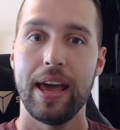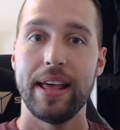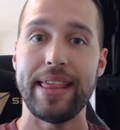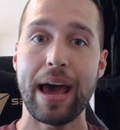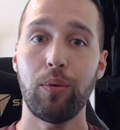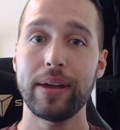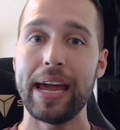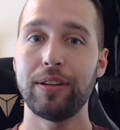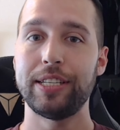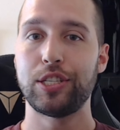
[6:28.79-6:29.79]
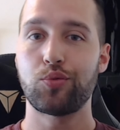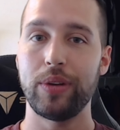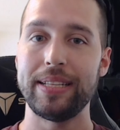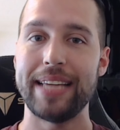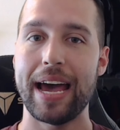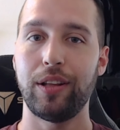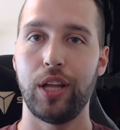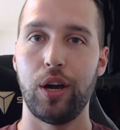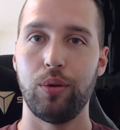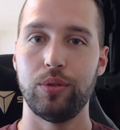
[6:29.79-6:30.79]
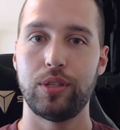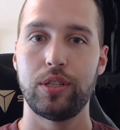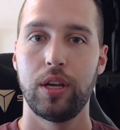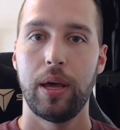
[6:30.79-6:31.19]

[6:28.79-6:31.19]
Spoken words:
that would count as 3 downloads